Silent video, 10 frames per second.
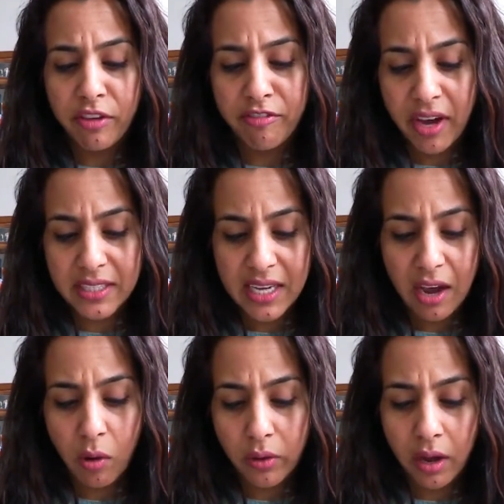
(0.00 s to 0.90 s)
find
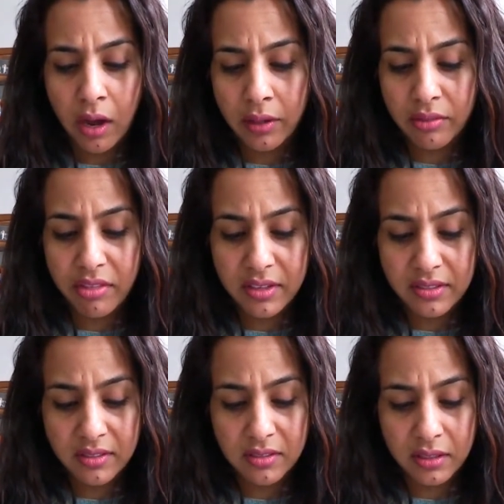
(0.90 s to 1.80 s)
out on
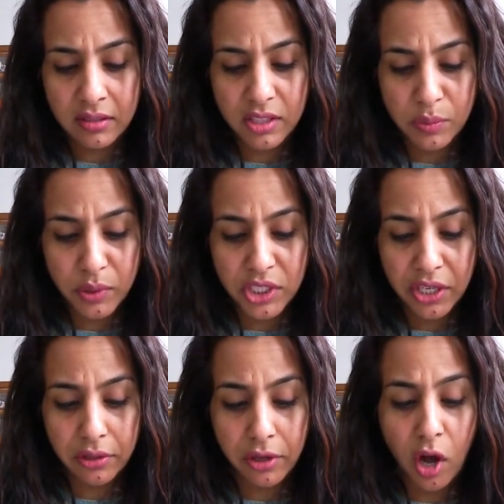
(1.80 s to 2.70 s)
this, in this
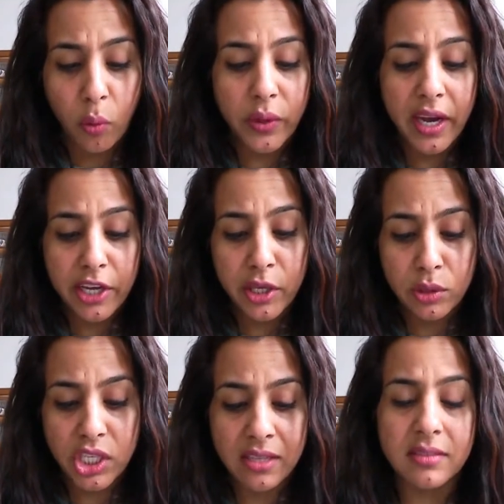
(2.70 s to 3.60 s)
particular call? We got
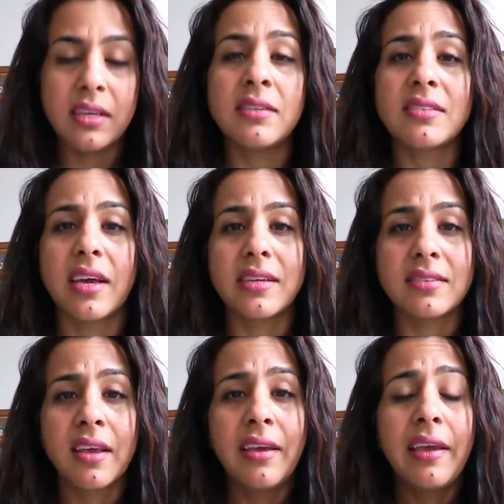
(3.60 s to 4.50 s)
huge
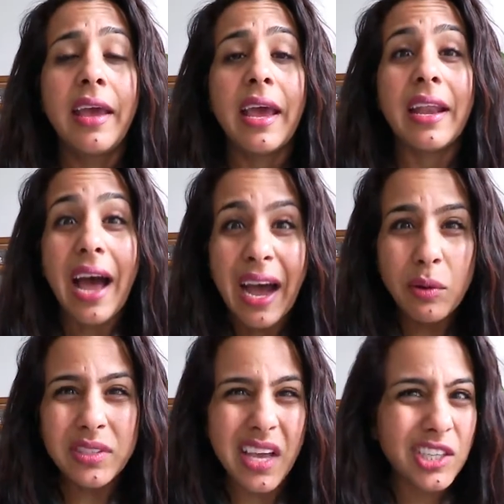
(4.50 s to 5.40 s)
insights. And
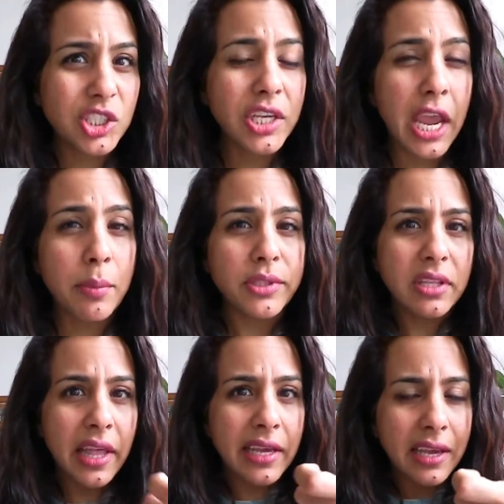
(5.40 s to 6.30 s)
I was actually able
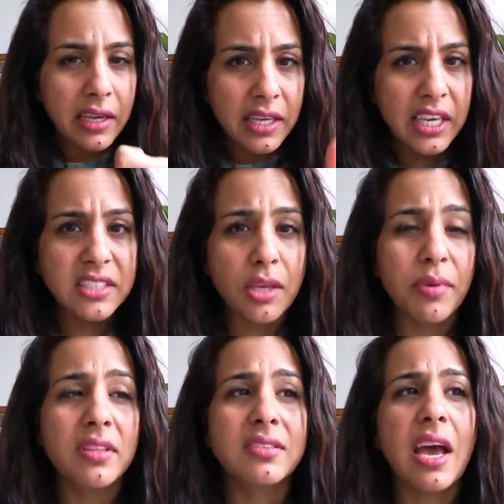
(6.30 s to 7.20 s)
to like eke
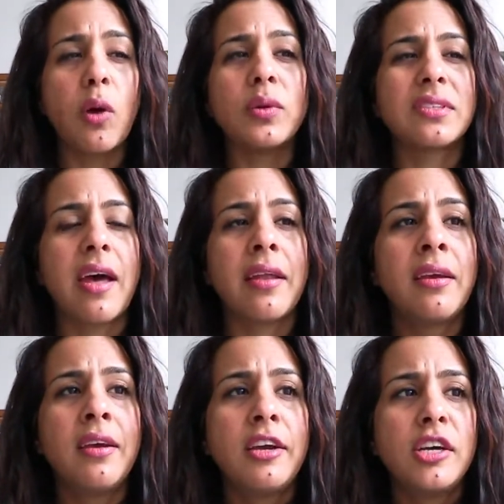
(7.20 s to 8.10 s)
some of this out, was
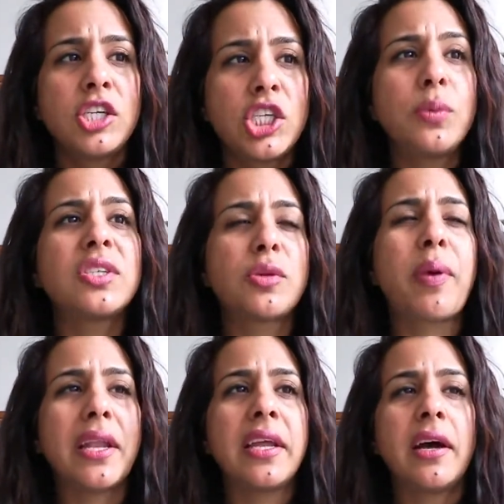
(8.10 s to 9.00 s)
that she was
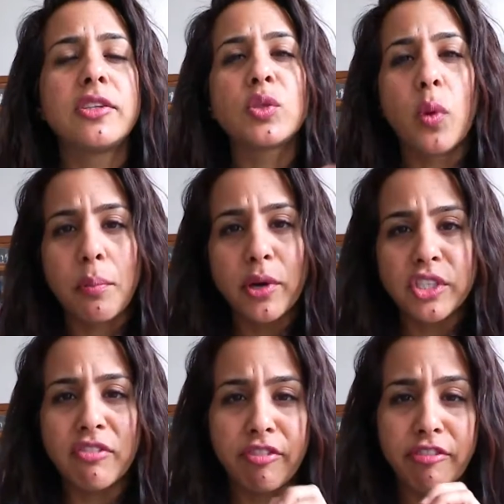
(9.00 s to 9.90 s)
depending on this one
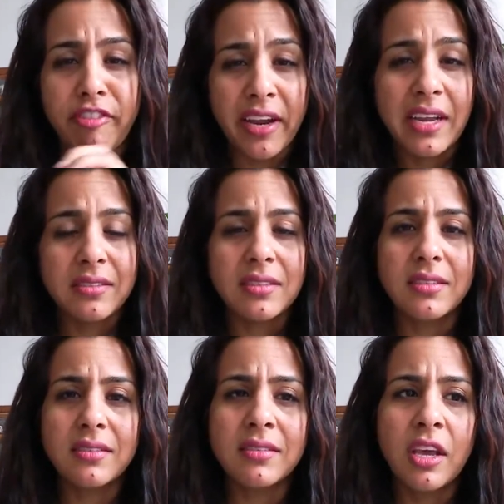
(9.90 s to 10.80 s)
person for
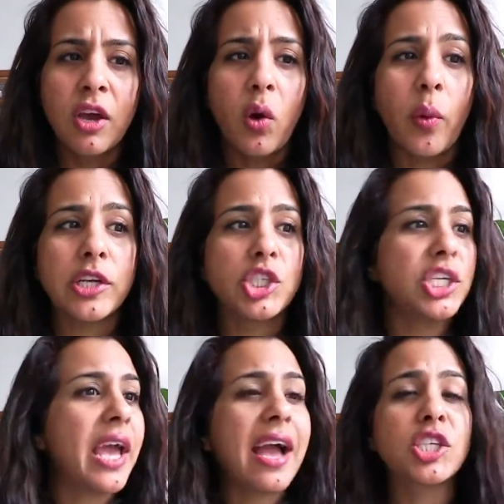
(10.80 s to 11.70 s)
finances when
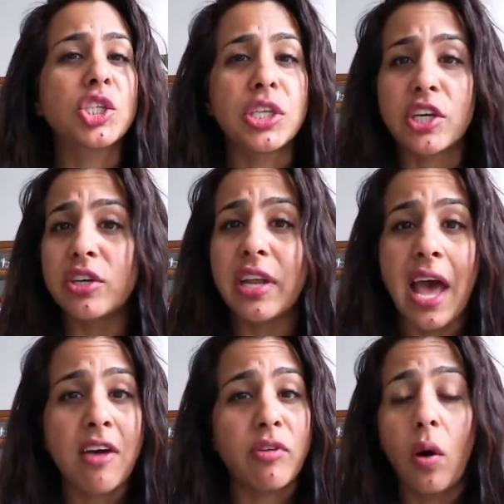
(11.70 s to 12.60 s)
she actually could
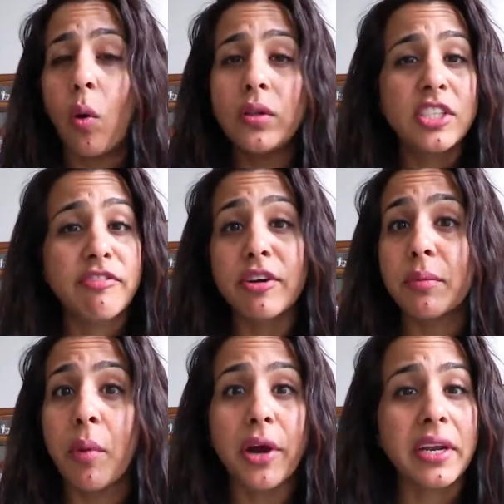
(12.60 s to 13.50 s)
have a whole
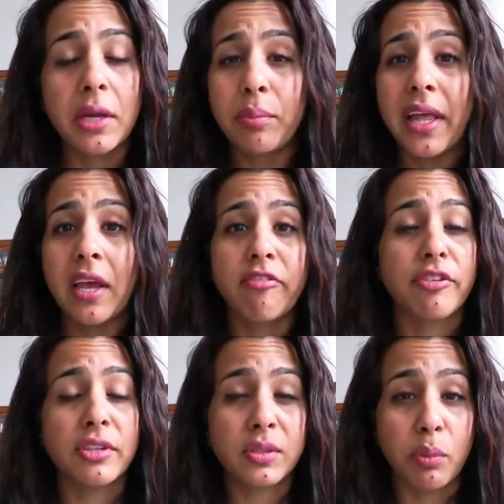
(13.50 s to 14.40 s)
different marketing plan
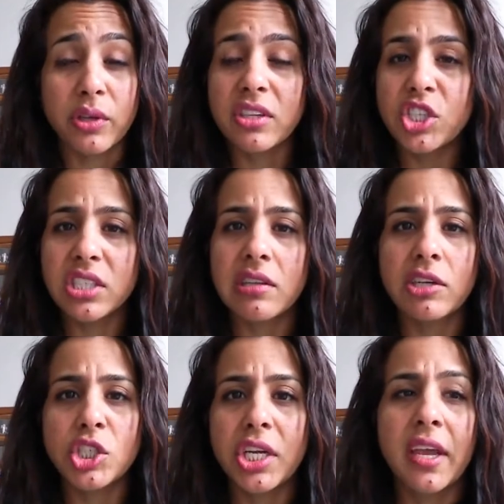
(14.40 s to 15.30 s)
for this book that she's
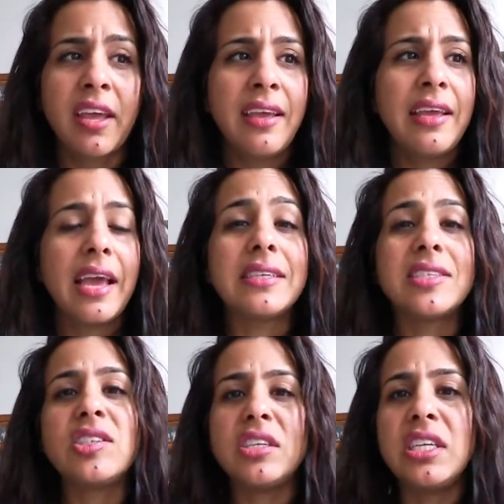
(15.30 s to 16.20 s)
launching and
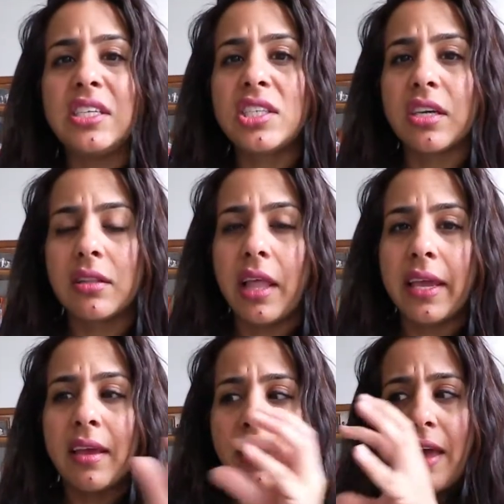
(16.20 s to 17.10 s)
didn't need to
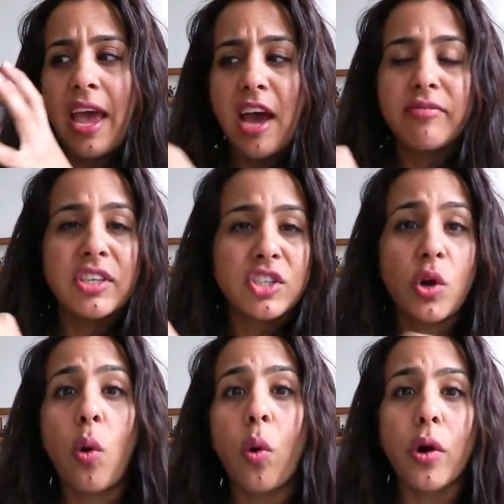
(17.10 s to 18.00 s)
like have this
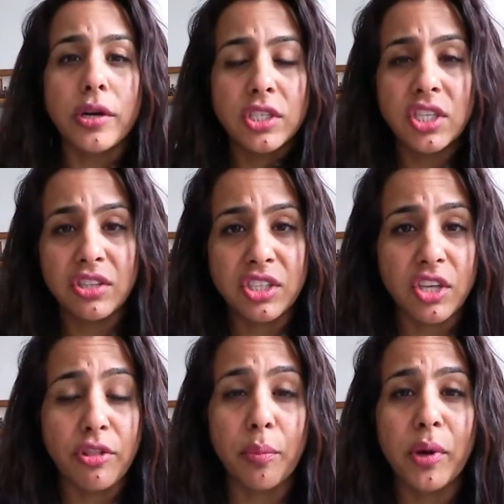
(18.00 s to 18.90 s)
cord to
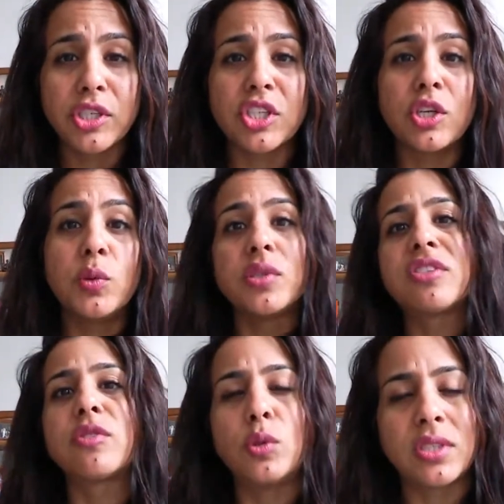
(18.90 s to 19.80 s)
this other person who
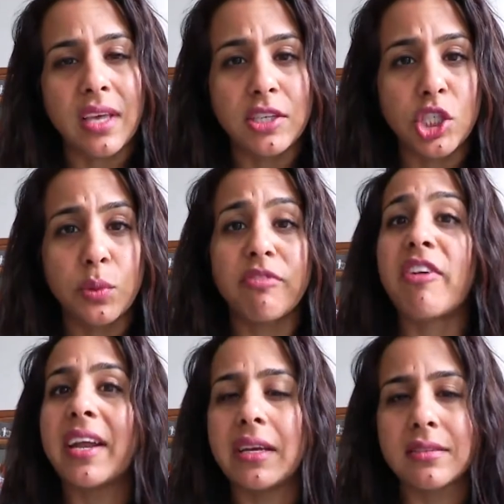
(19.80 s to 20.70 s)
said she would
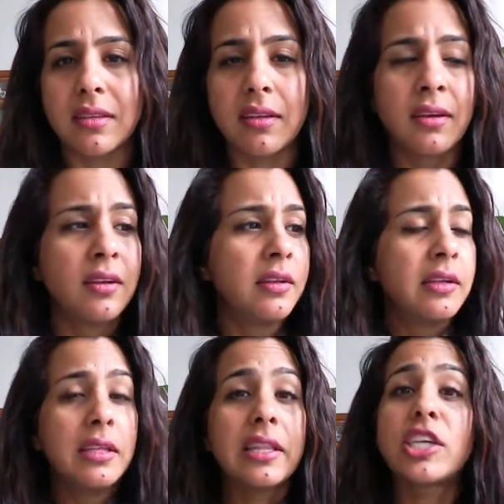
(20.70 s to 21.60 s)
finance it.
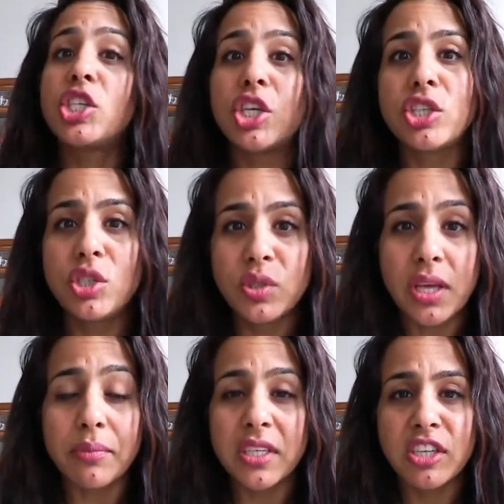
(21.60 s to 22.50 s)
Like she could do
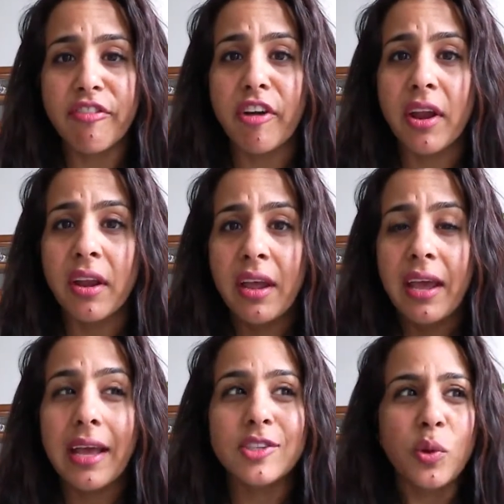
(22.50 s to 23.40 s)
something different.
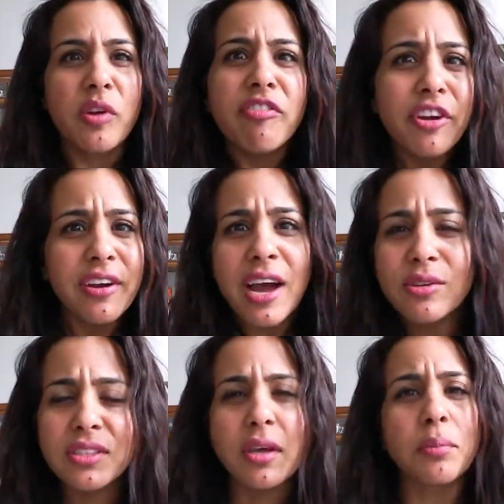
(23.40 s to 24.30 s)
And so we figured
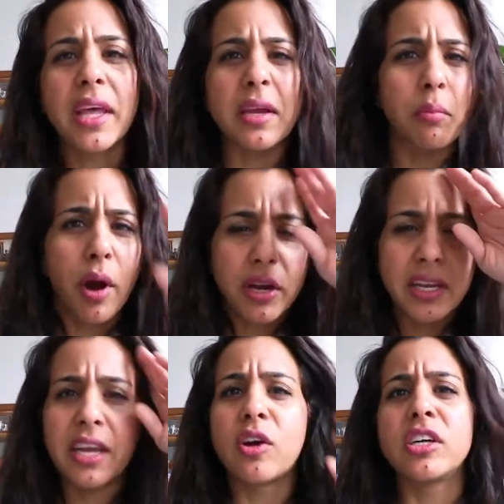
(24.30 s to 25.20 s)
out some like
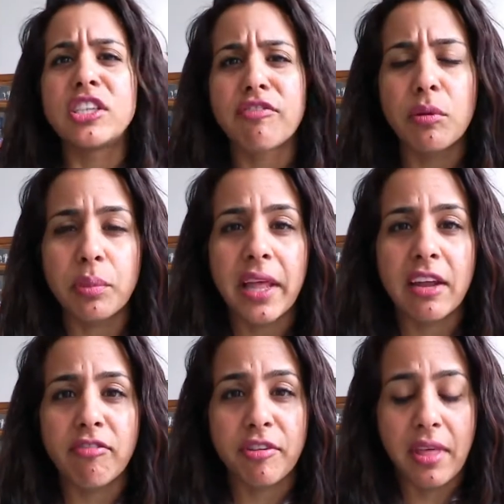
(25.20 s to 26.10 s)
marketing or a different
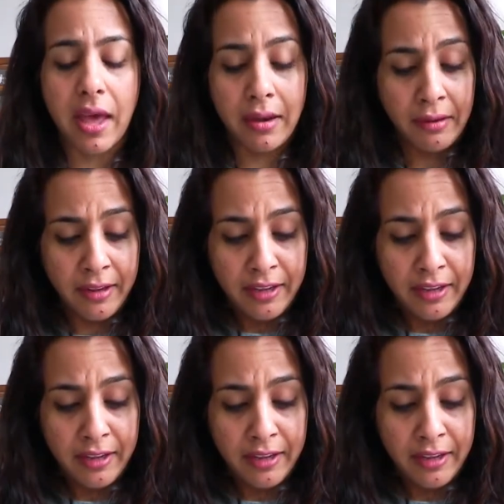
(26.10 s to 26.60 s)
plan for that.